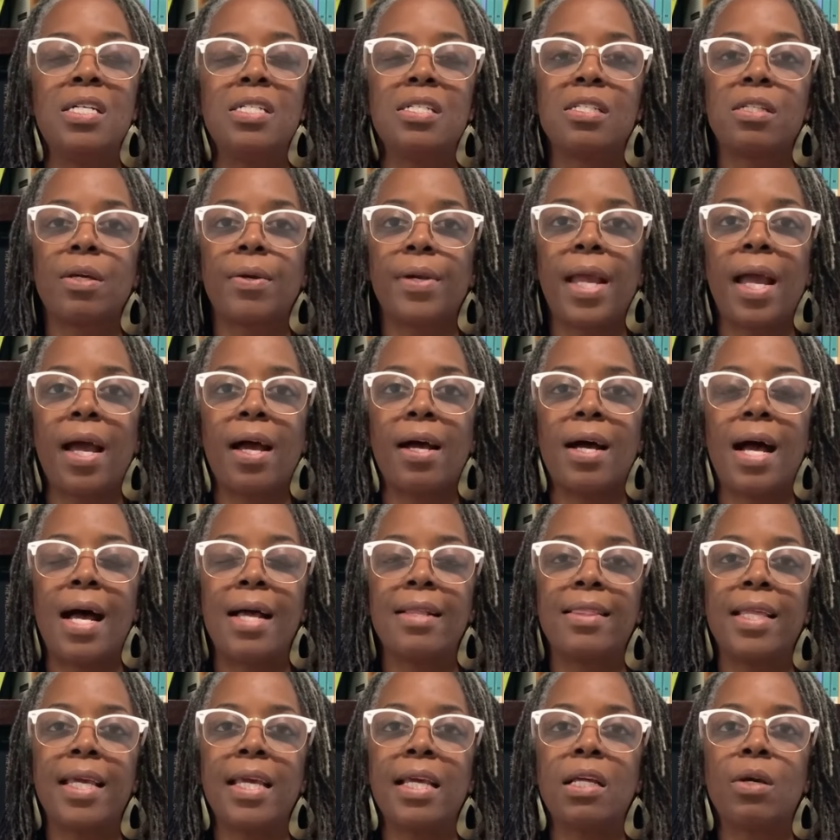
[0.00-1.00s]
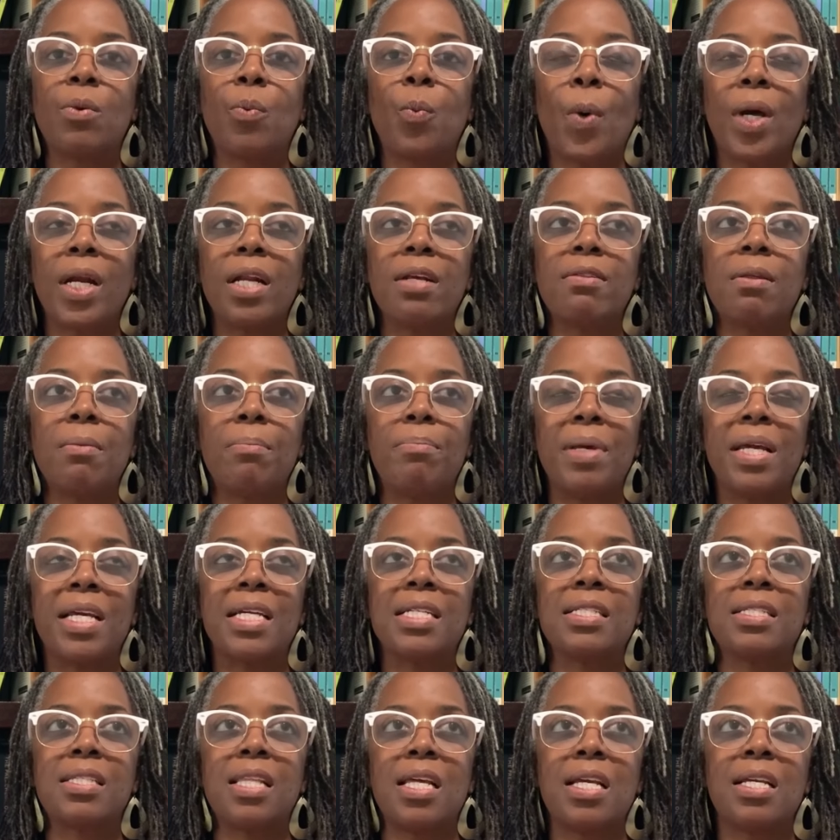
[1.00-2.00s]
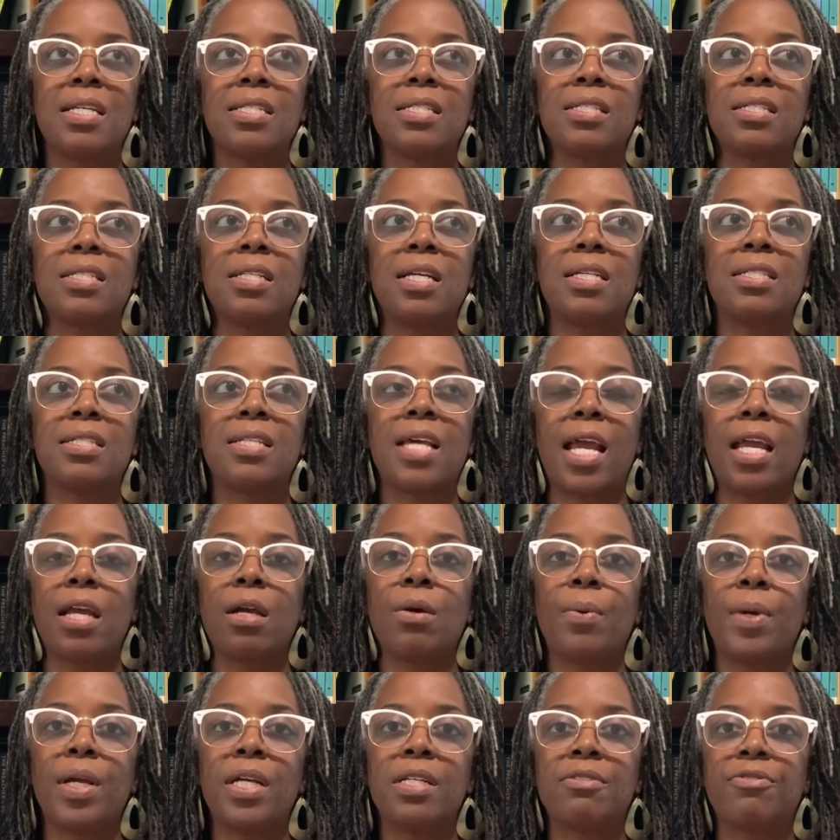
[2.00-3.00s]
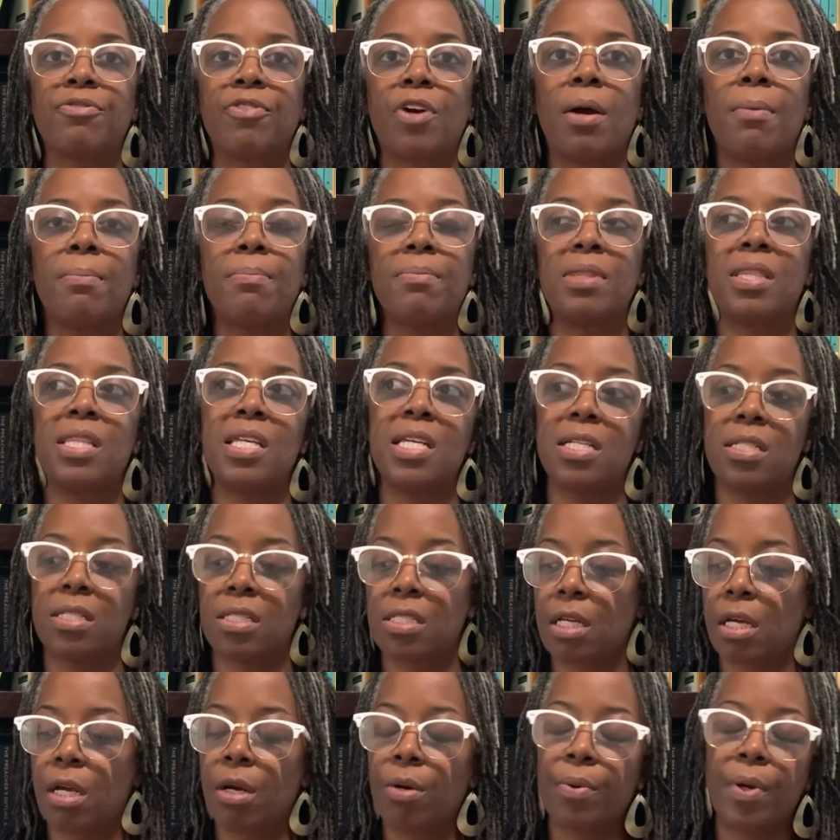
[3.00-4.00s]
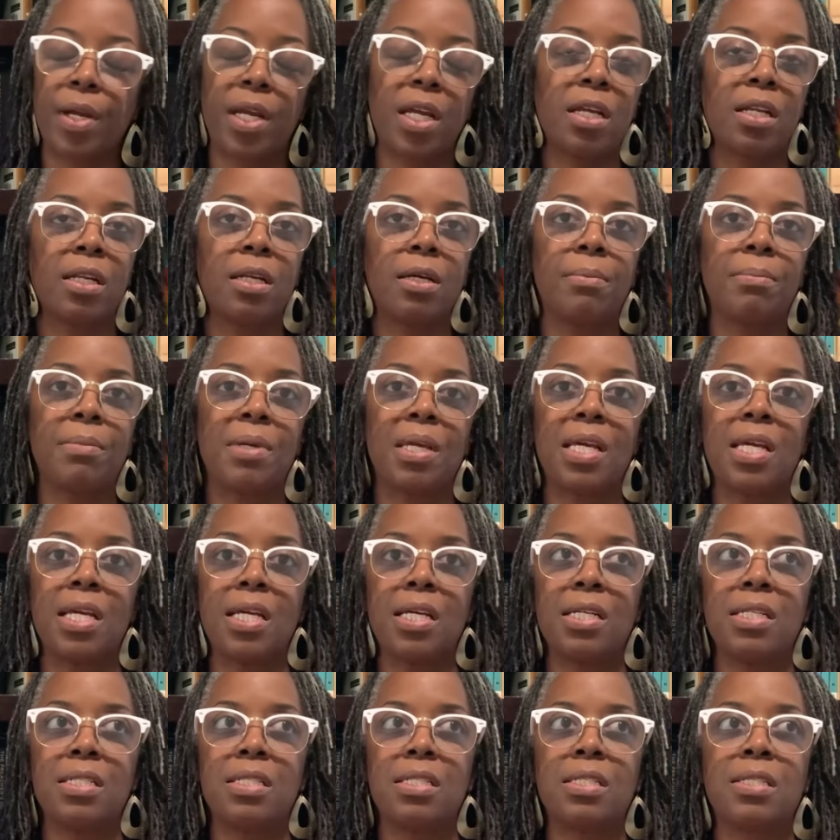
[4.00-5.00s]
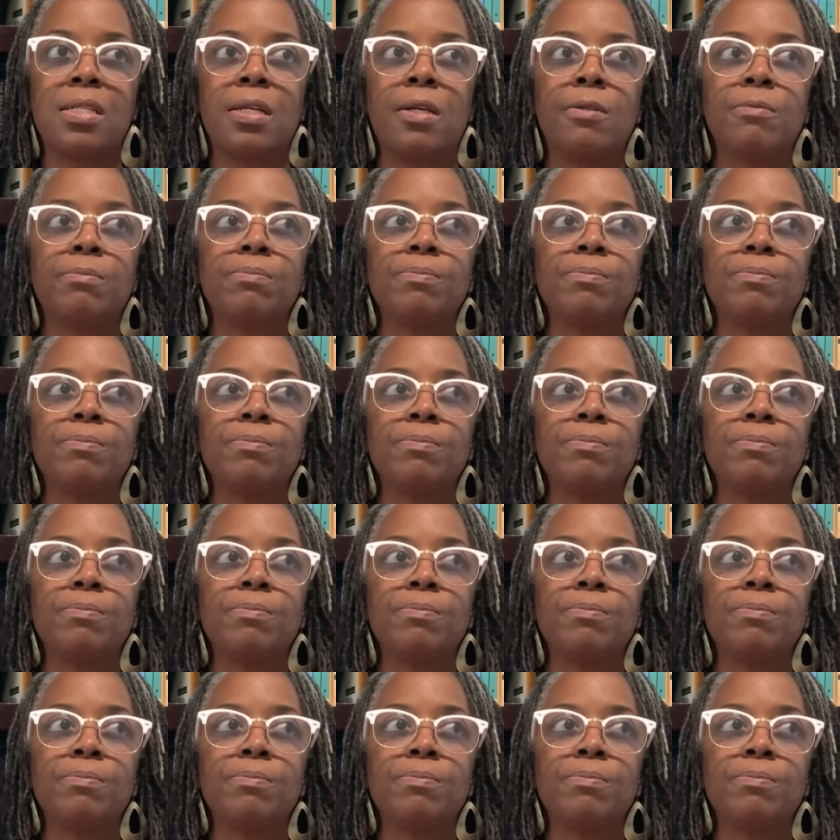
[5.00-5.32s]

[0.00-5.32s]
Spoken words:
so yeah, I think one of the biggest things and takeaways from this curriculum is